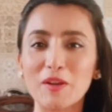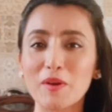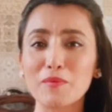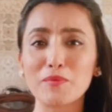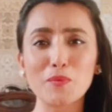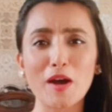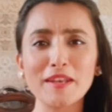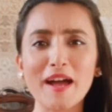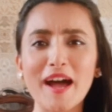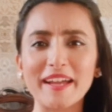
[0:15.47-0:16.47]
Hello
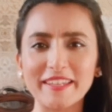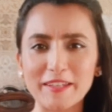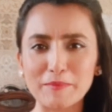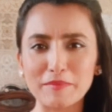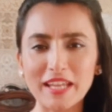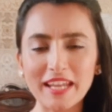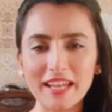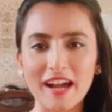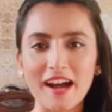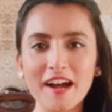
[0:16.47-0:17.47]
everyone, I am
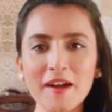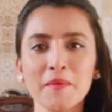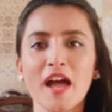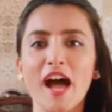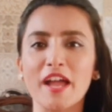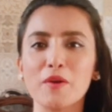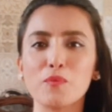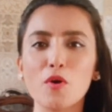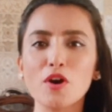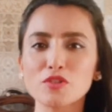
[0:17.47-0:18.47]
Neha. I
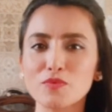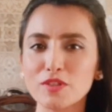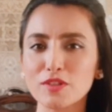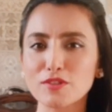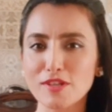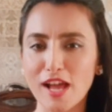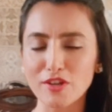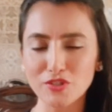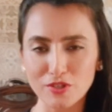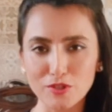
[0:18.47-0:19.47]
have worked with
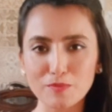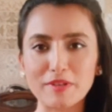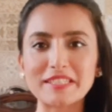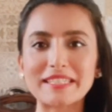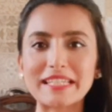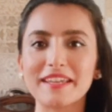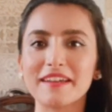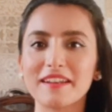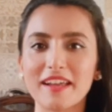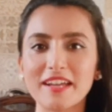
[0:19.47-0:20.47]
international and
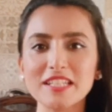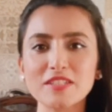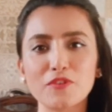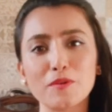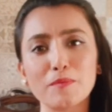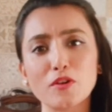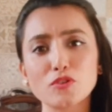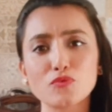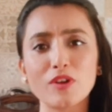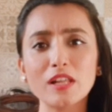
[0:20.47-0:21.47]
domestic airlines for
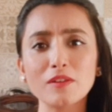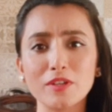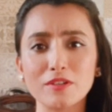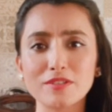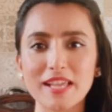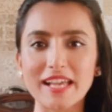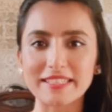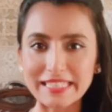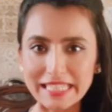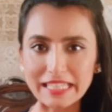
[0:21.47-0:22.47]
about 12 years
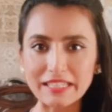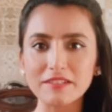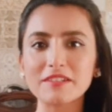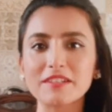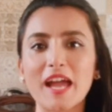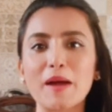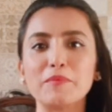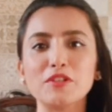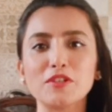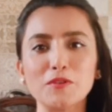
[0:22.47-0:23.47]
as a senior
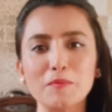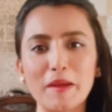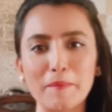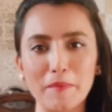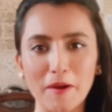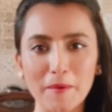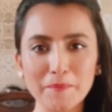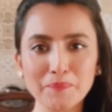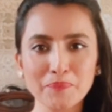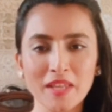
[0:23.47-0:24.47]
cabin crew member.